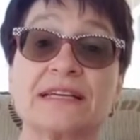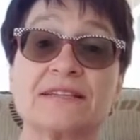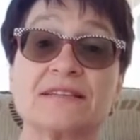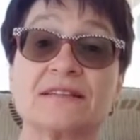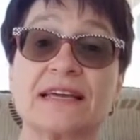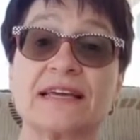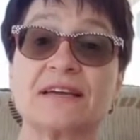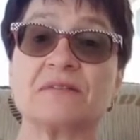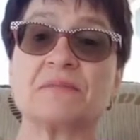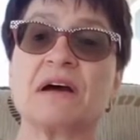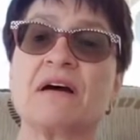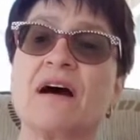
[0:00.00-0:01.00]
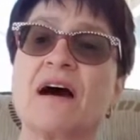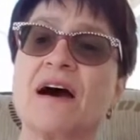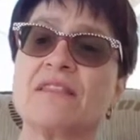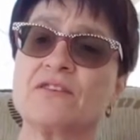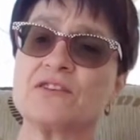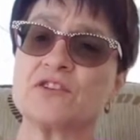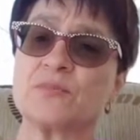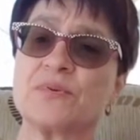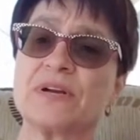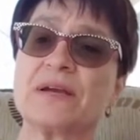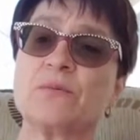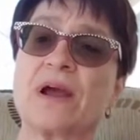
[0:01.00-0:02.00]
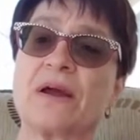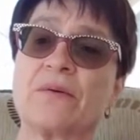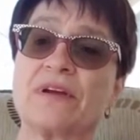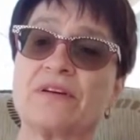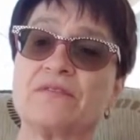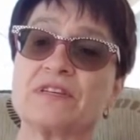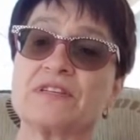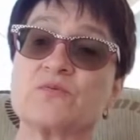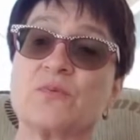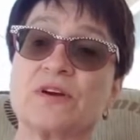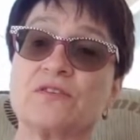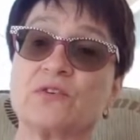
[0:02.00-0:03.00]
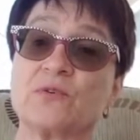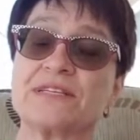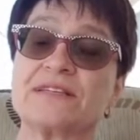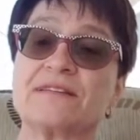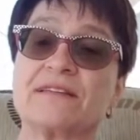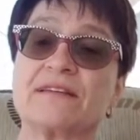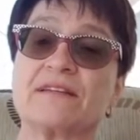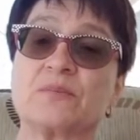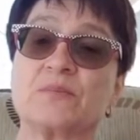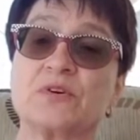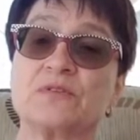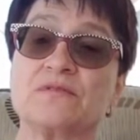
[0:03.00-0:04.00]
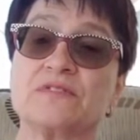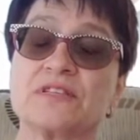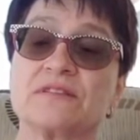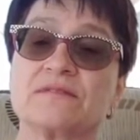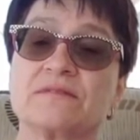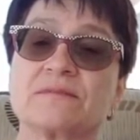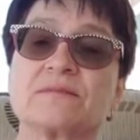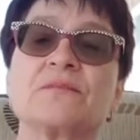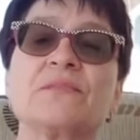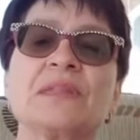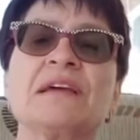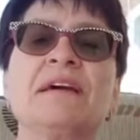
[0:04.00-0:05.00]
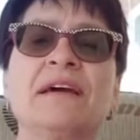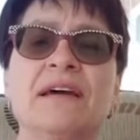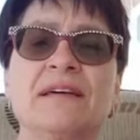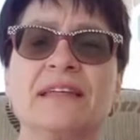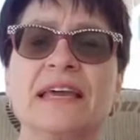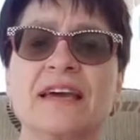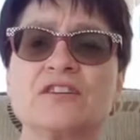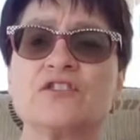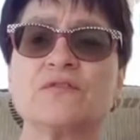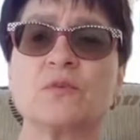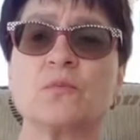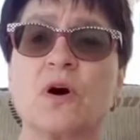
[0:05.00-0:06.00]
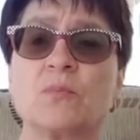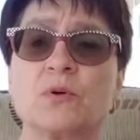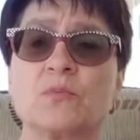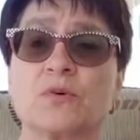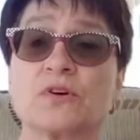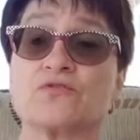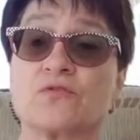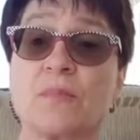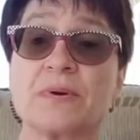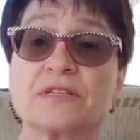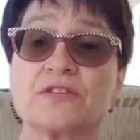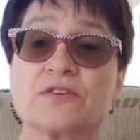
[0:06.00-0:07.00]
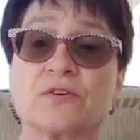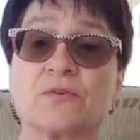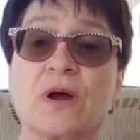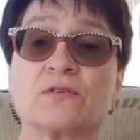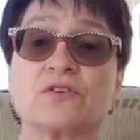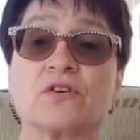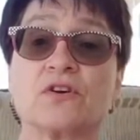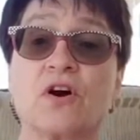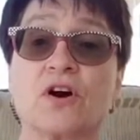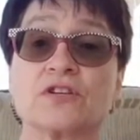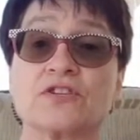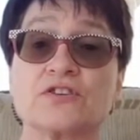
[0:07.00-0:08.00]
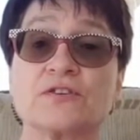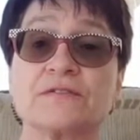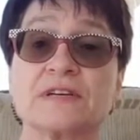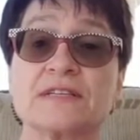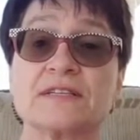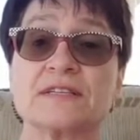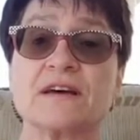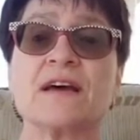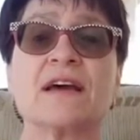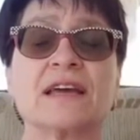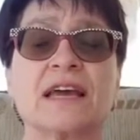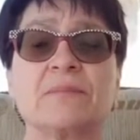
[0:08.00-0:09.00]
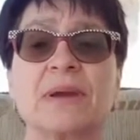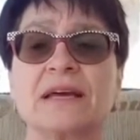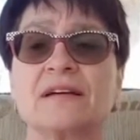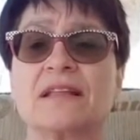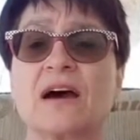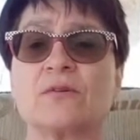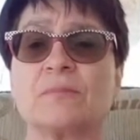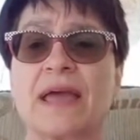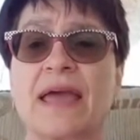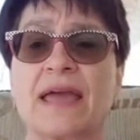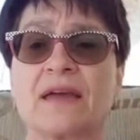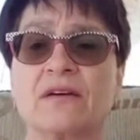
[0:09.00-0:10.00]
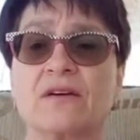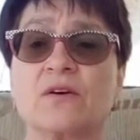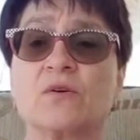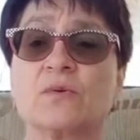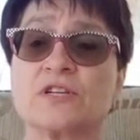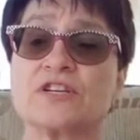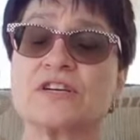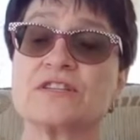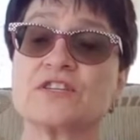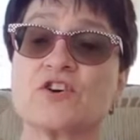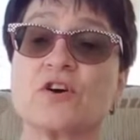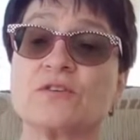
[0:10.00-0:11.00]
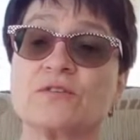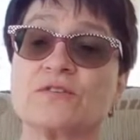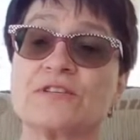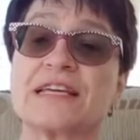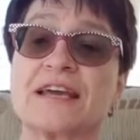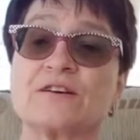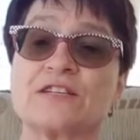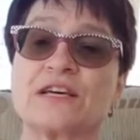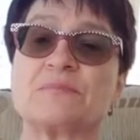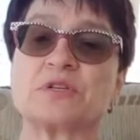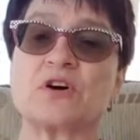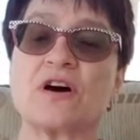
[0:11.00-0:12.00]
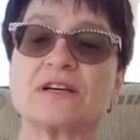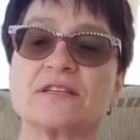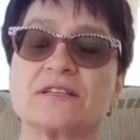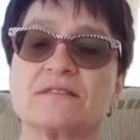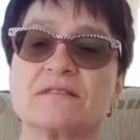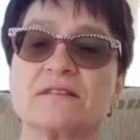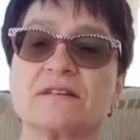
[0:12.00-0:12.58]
easily, others are pretty wary of this weird noisy thing that moves. The edge of the wobble board dropping to the ground on a hard surface can make a loud bang, which can startle or scare some dogs.